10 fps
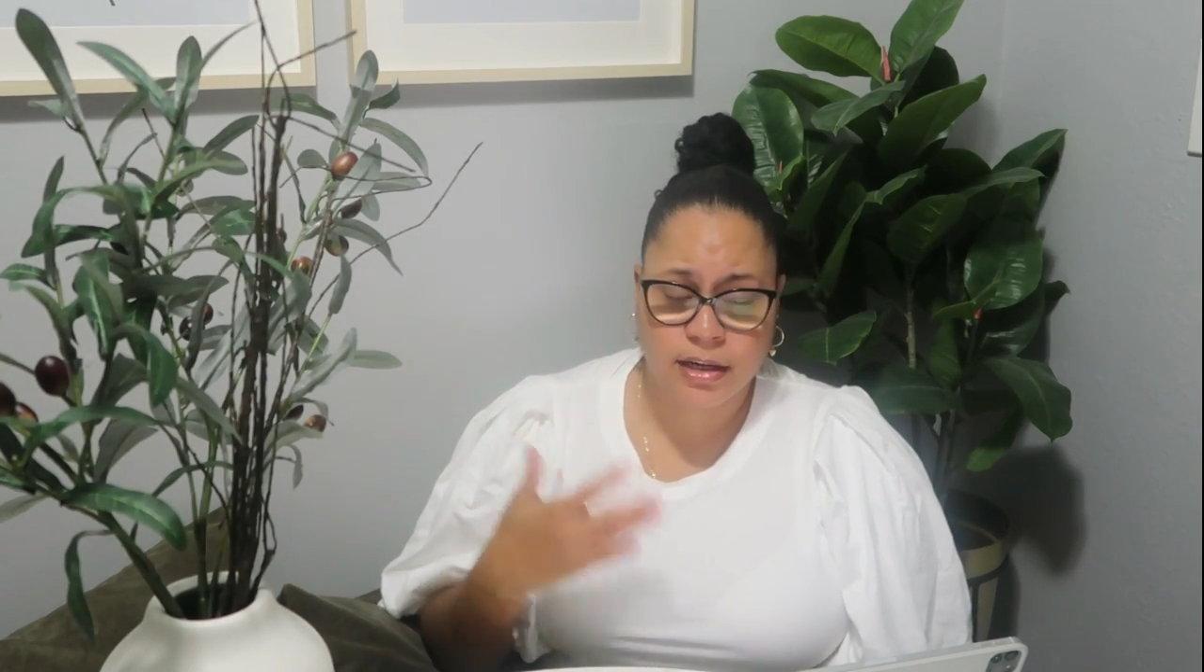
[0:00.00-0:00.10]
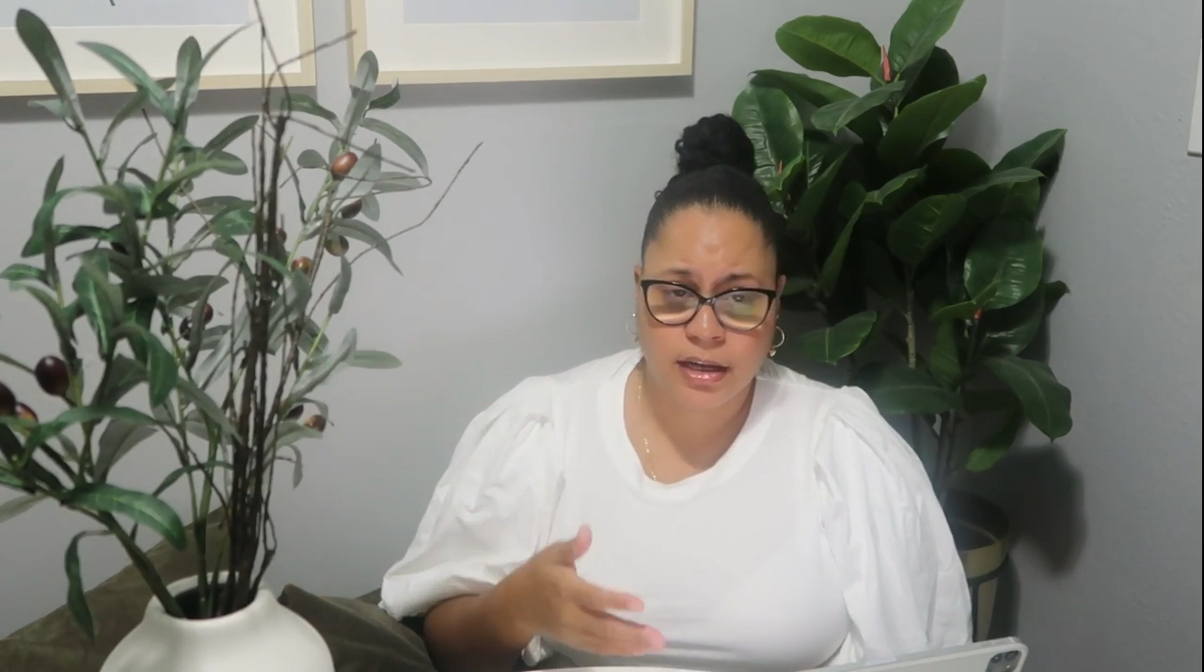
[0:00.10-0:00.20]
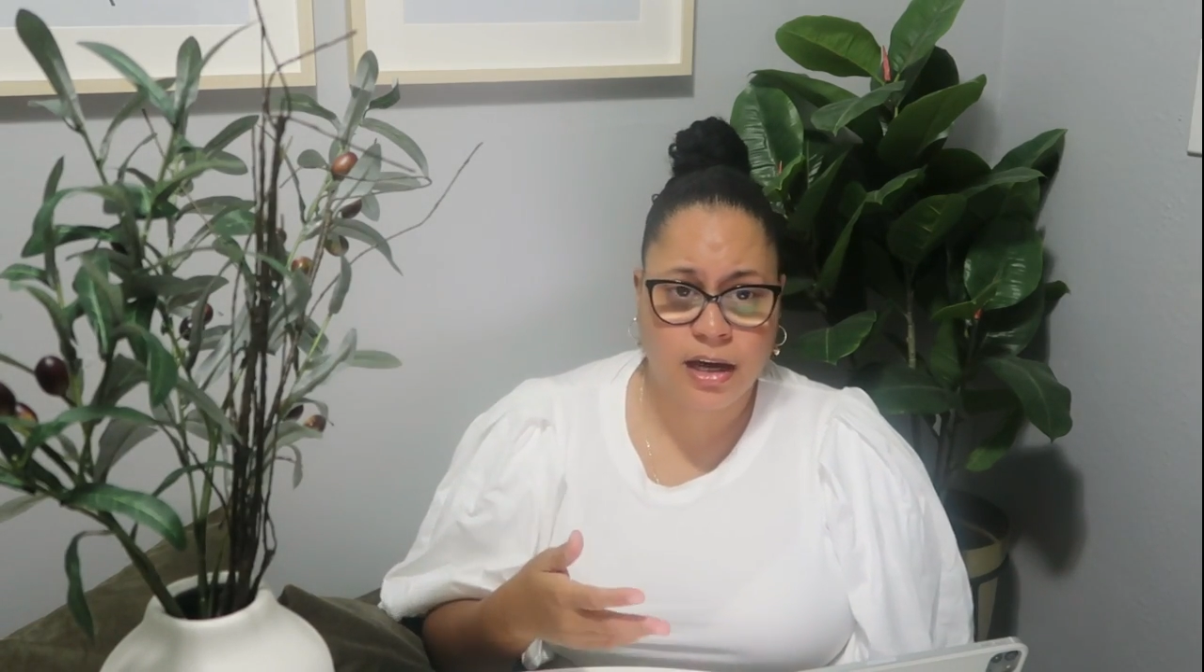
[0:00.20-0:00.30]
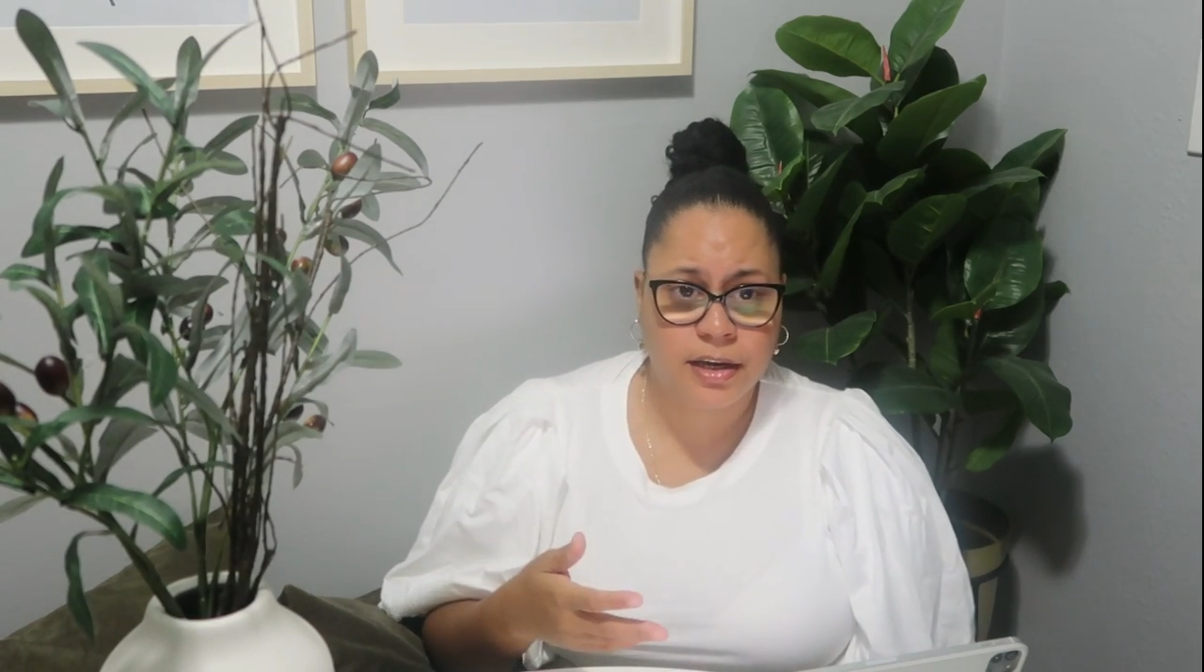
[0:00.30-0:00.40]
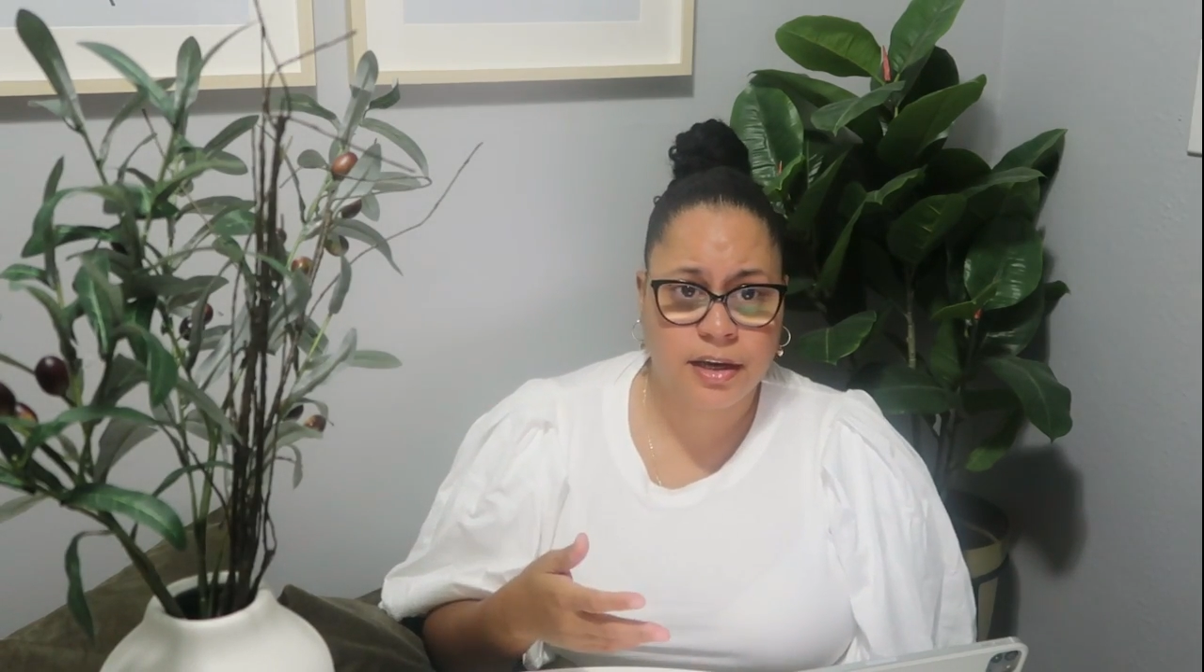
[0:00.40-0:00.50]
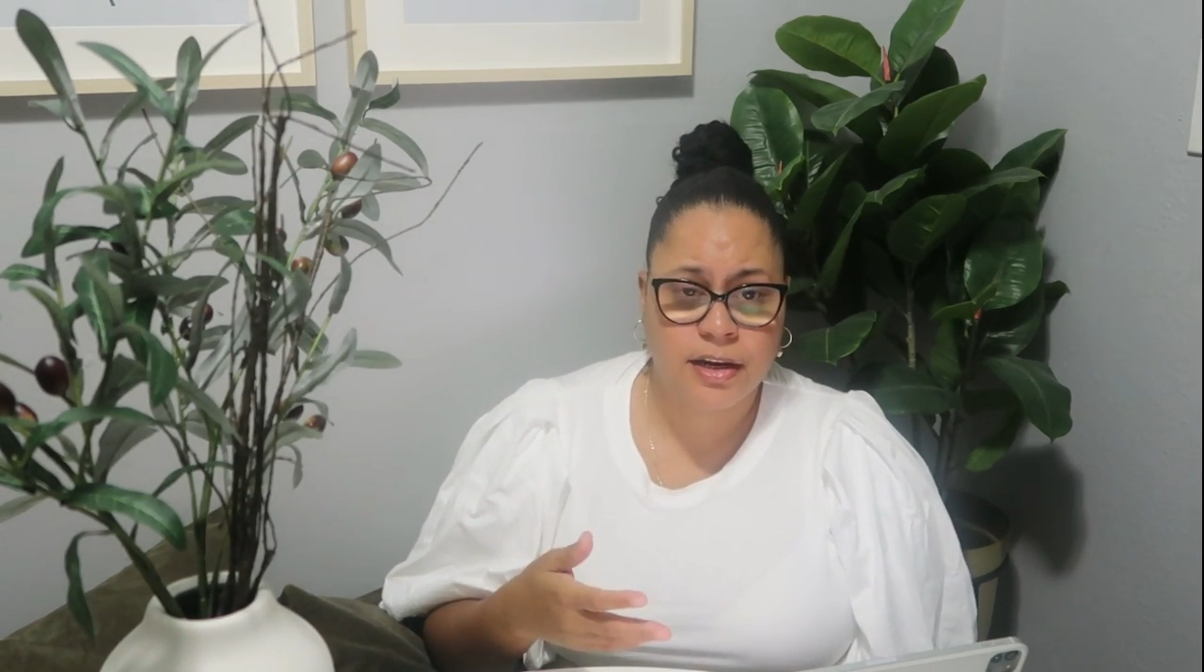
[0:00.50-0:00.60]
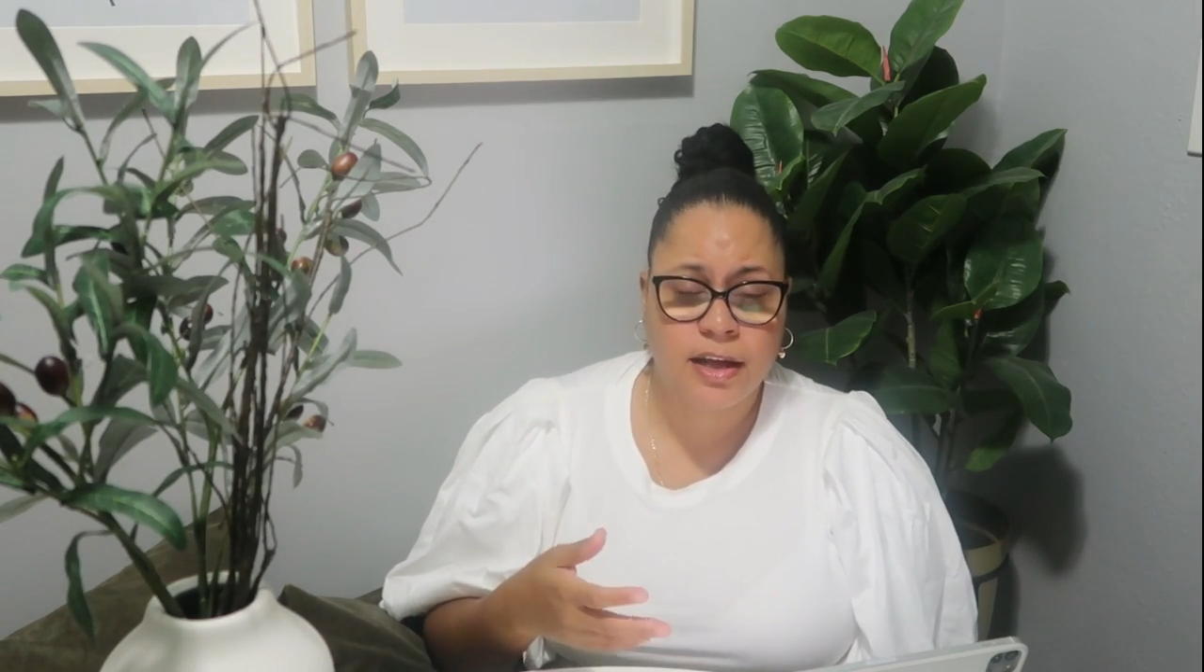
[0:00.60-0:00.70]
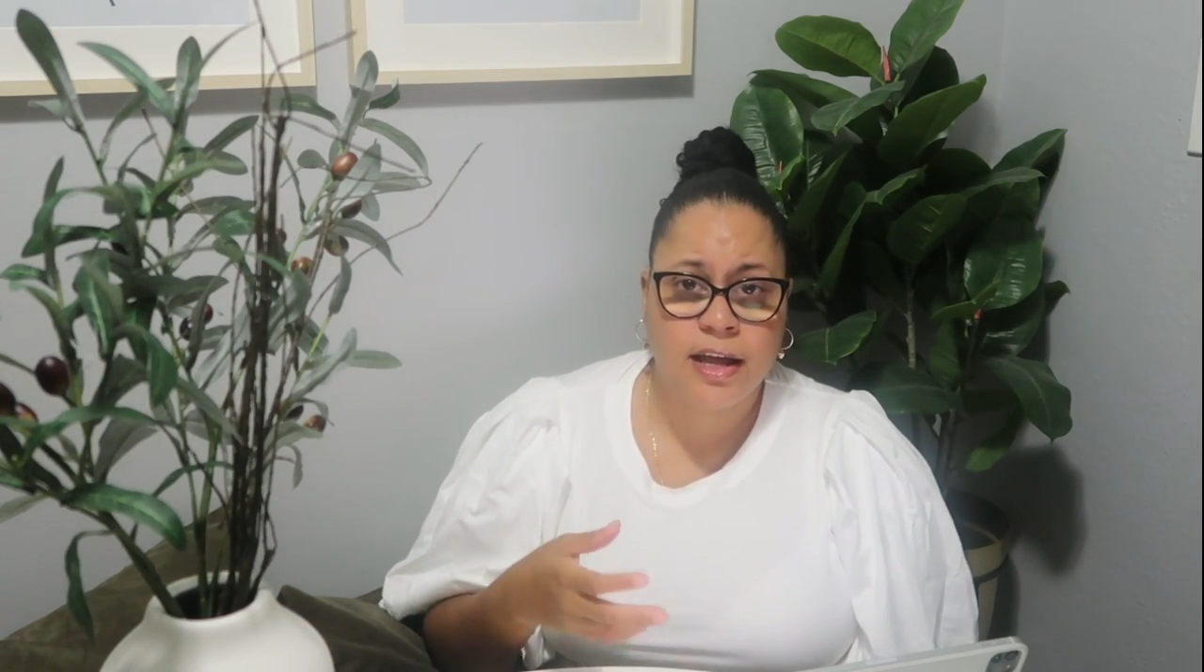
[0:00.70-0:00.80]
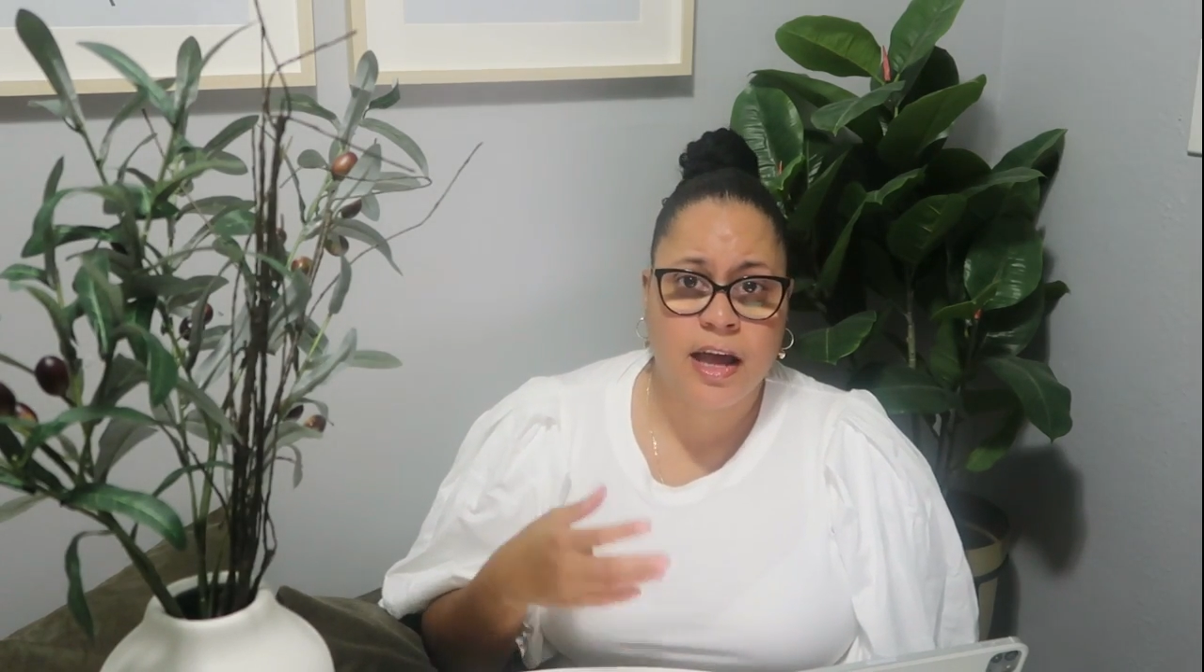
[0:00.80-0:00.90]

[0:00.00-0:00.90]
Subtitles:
I log in